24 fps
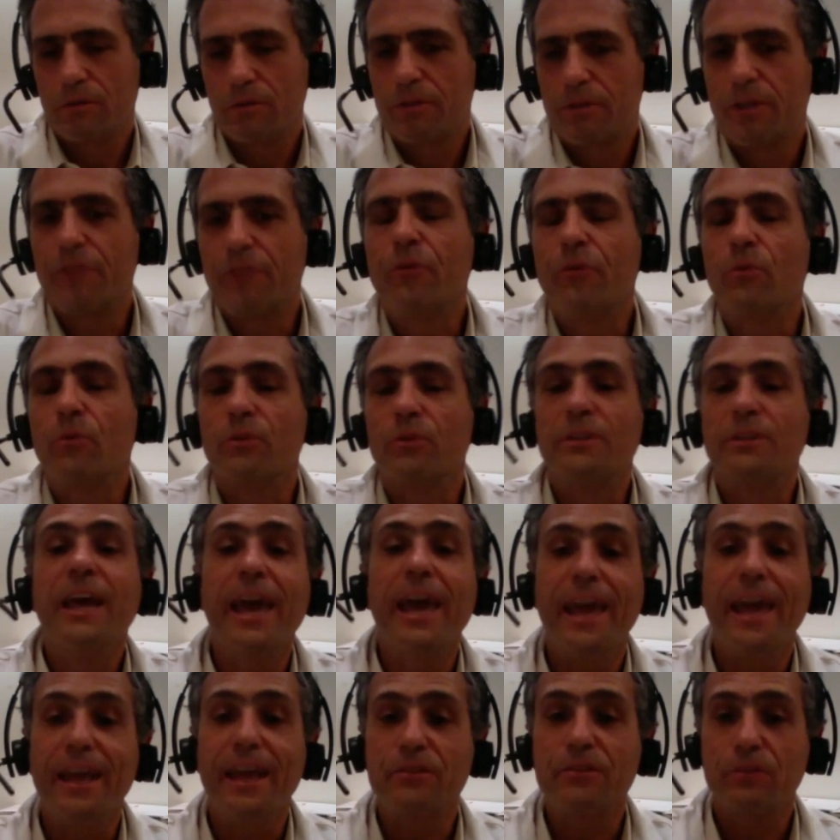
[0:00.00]
different
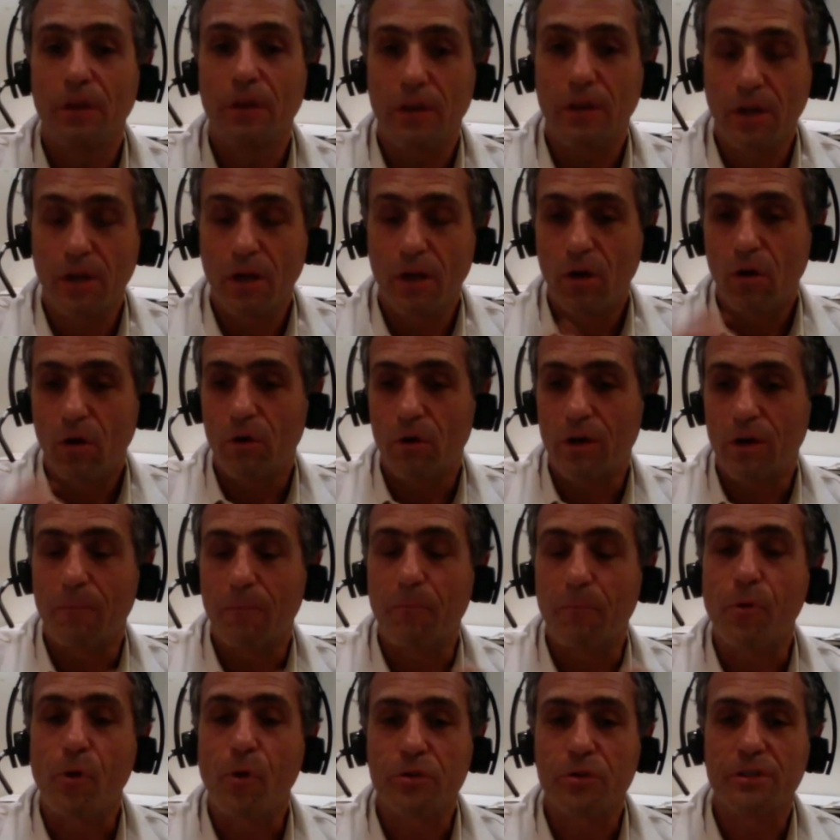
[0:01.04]
takes on a
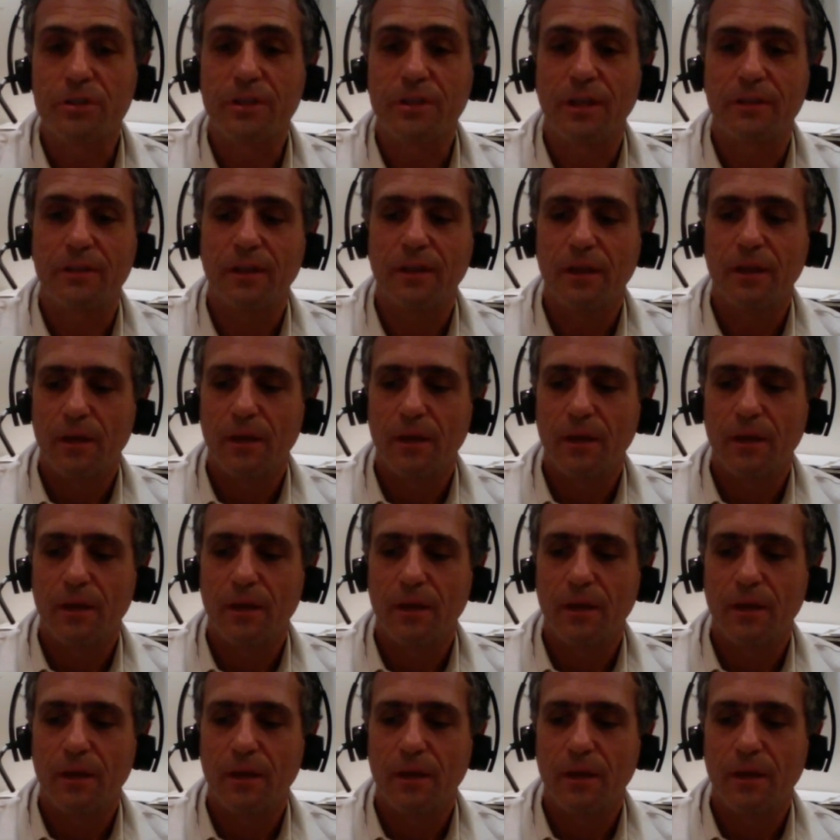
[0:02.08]
process that